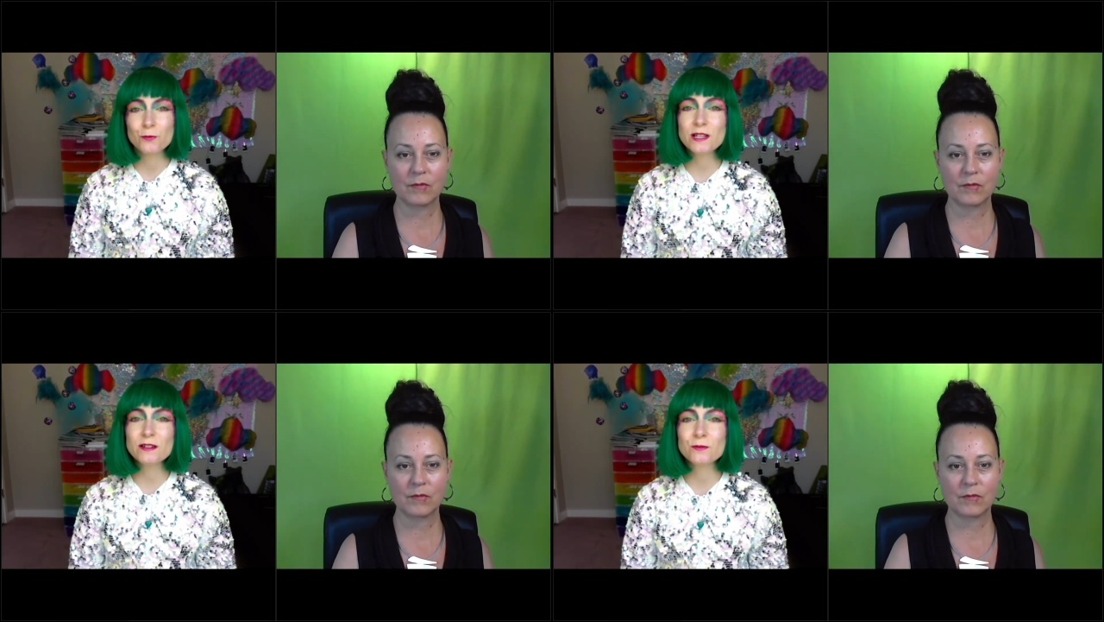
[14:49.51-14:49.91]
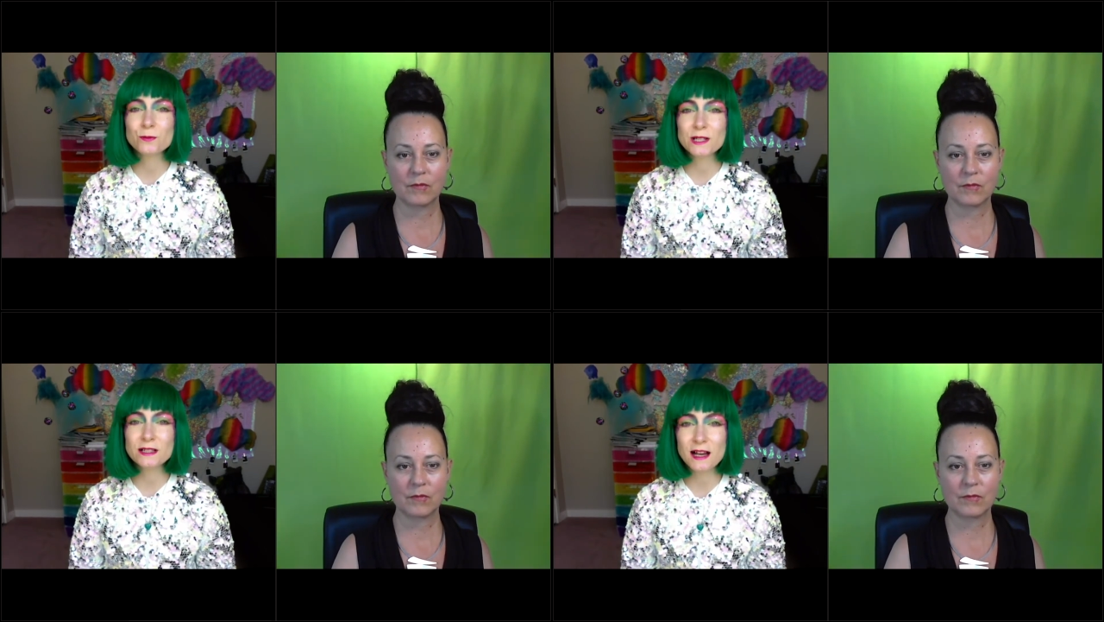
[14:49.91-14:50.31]
Speaker 1: we
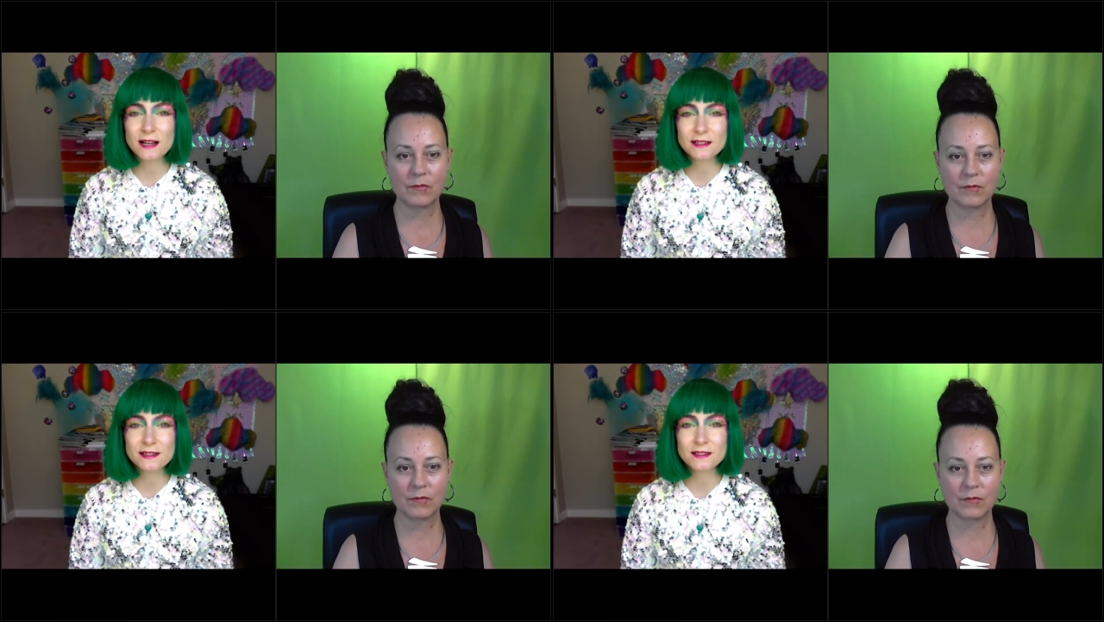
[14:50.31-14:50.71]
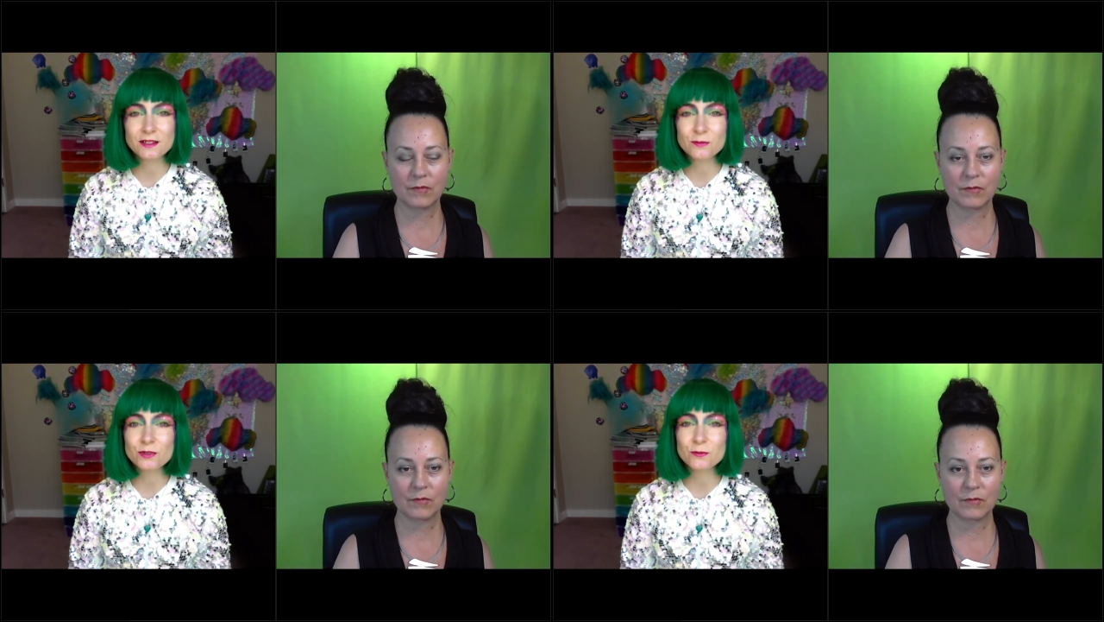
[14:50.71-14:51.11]
realize
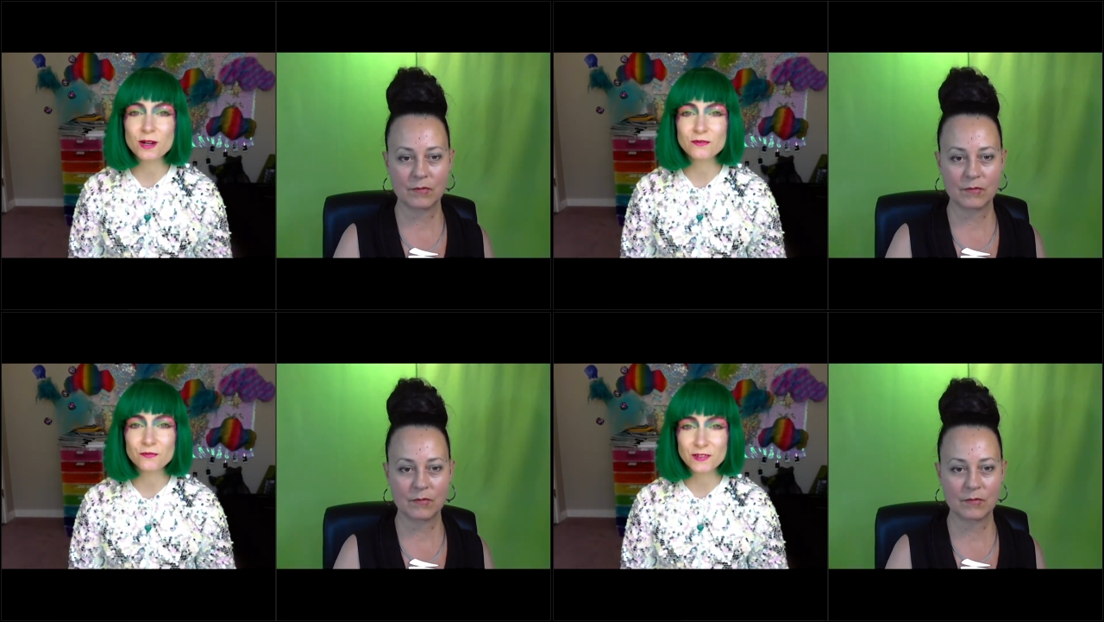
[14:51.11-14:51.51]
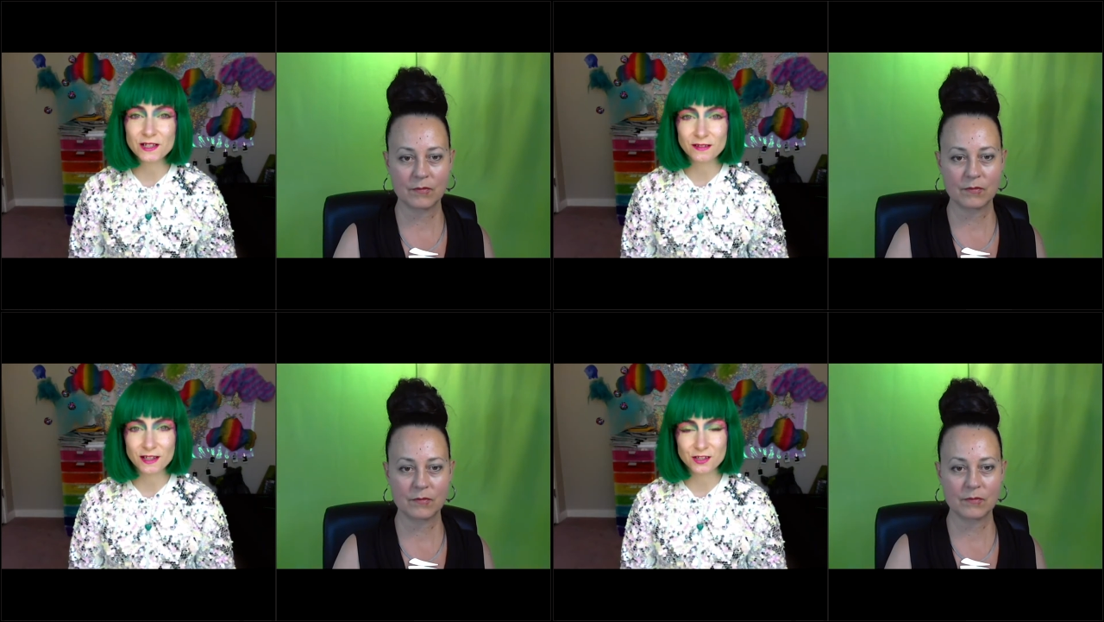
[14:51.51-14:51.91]
the number one
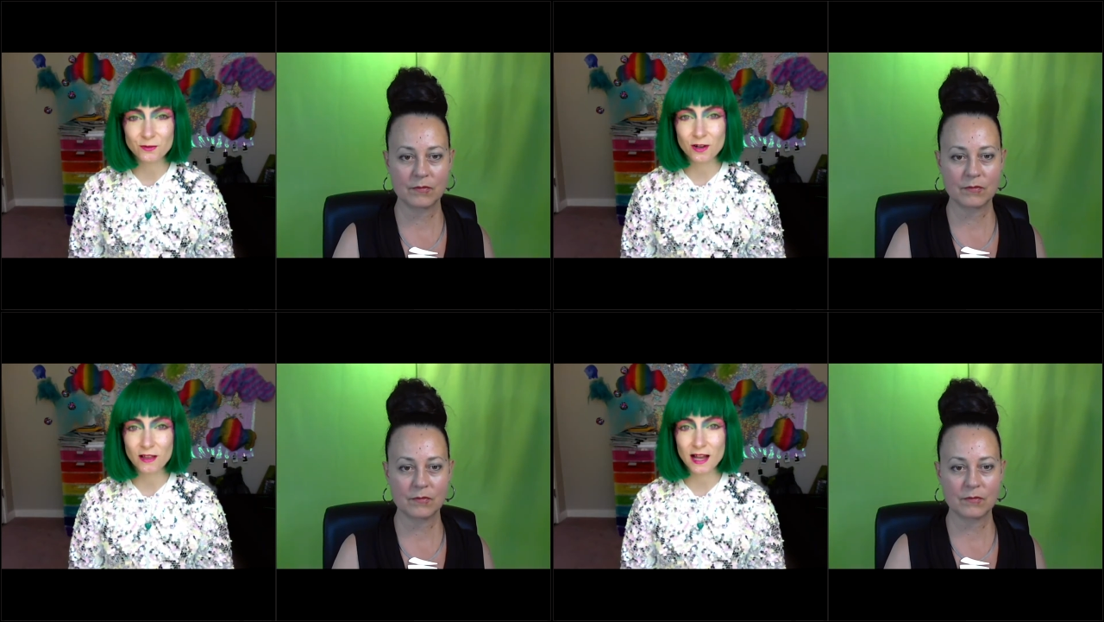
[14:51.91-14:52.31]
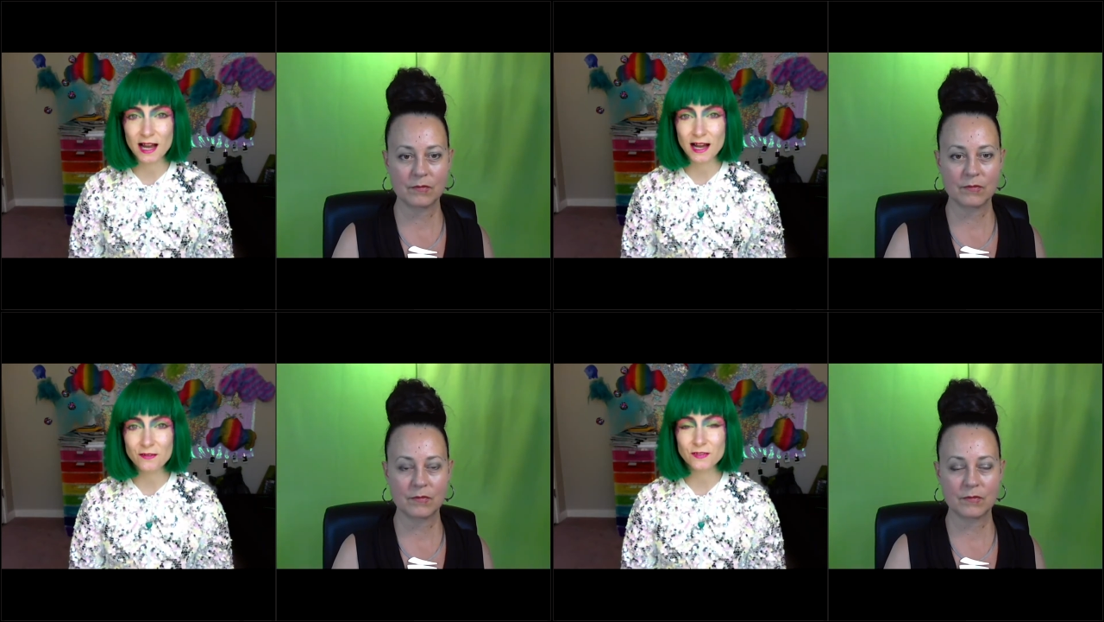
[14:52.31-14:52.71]
fear that you all
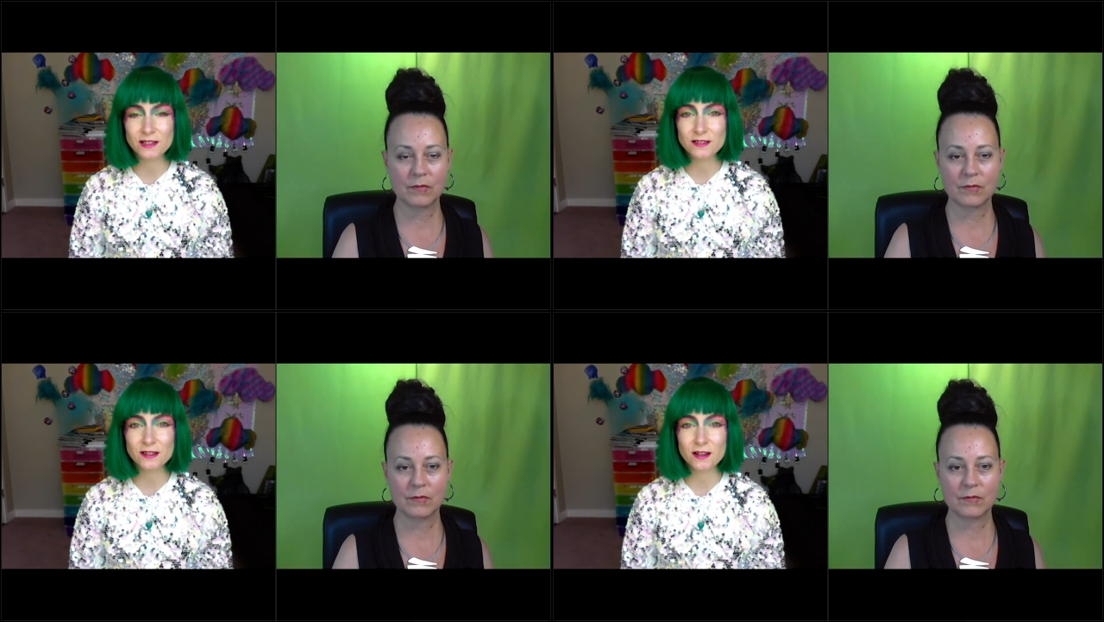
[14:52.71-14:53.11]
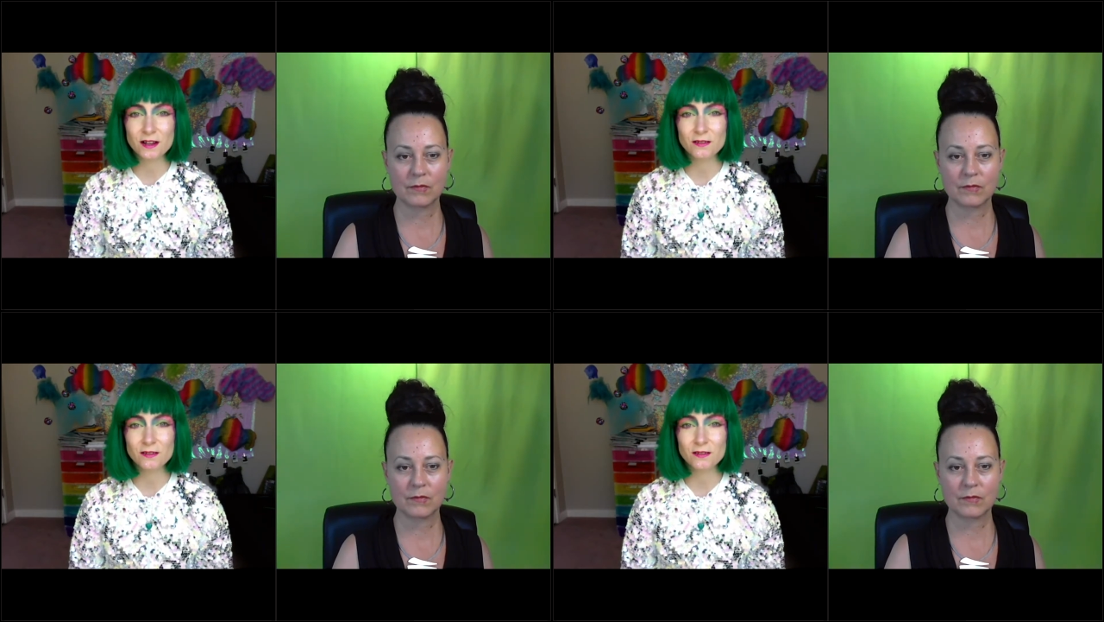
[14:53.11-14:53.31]
have is